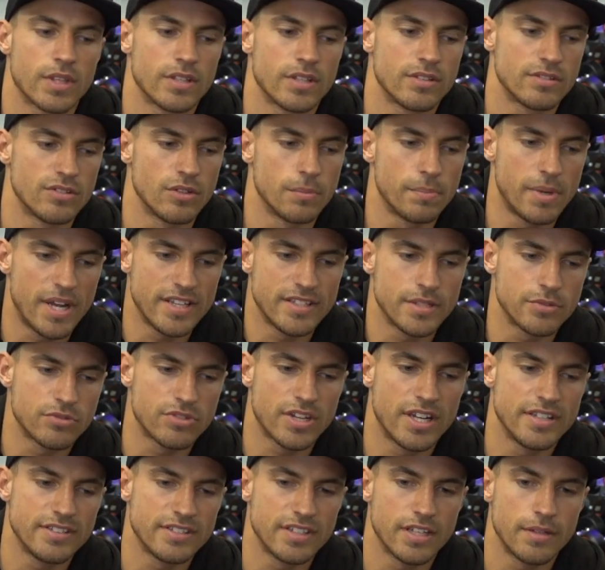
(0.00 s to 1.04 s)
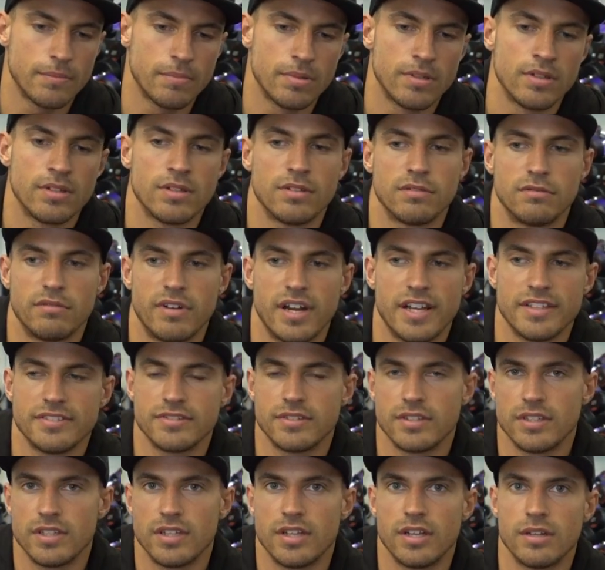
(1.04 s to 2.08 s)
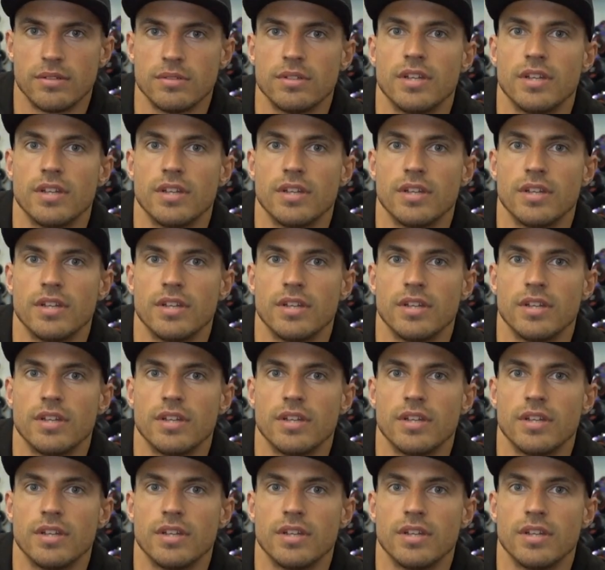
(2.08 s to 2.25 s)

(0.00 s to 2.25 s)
so bicep tricep rest, and